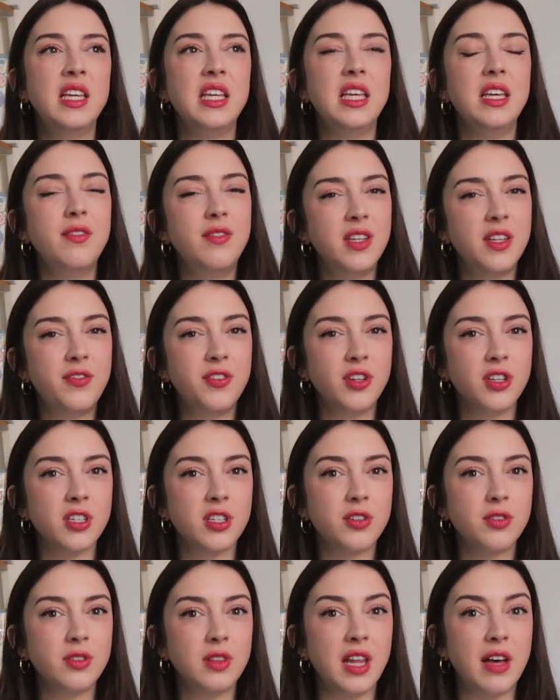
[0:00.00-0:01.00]
Even if your
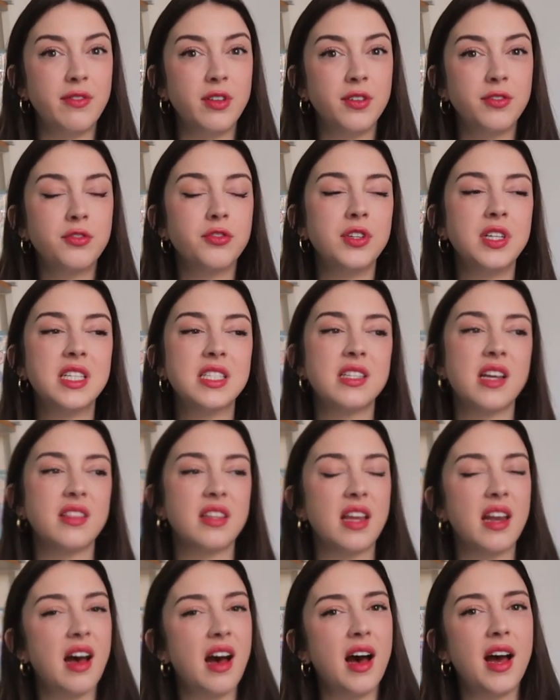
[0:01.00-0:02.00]
level of Korean is not
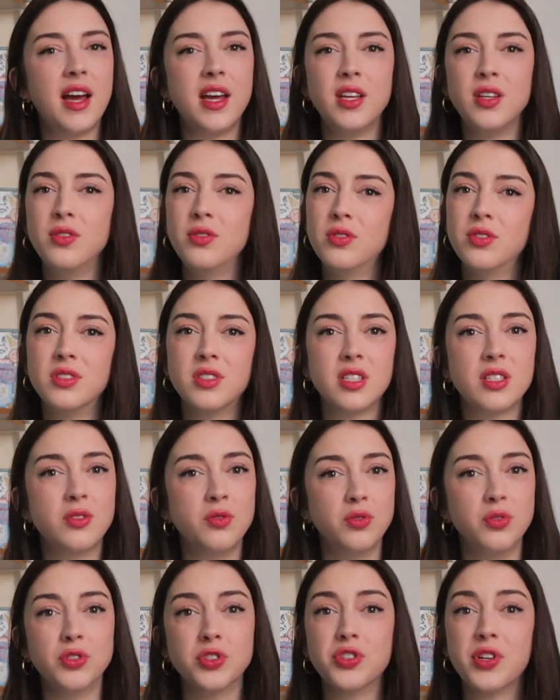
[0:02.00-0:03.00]
that high, you can just
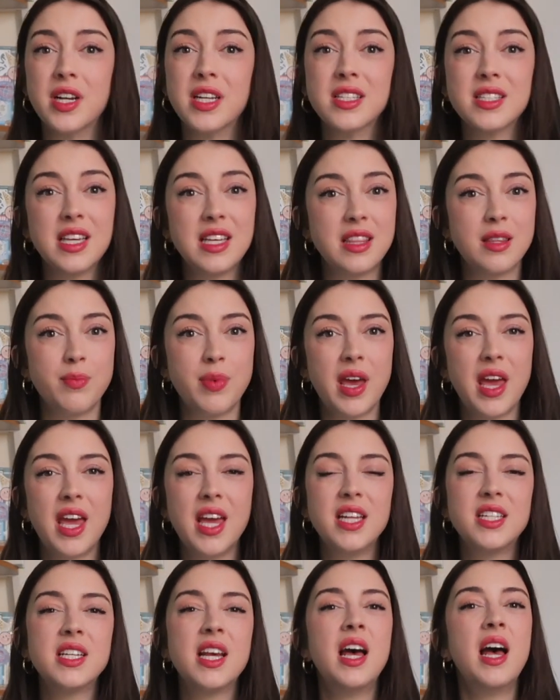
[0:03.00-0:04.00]
Google Translate the
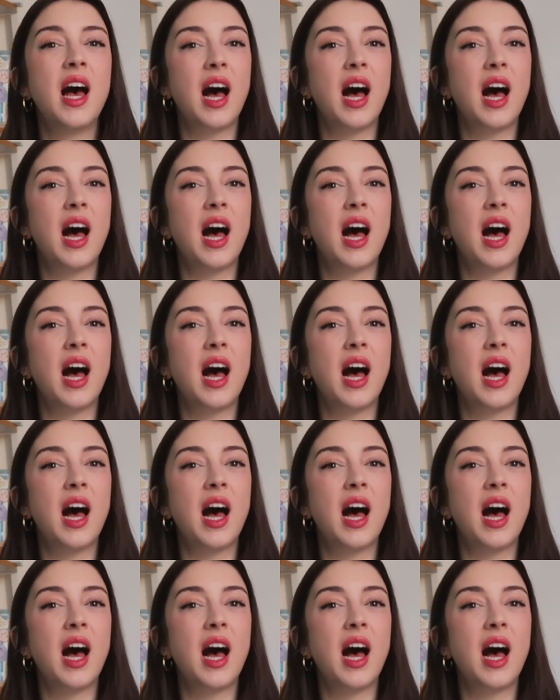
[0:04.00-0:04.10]
page.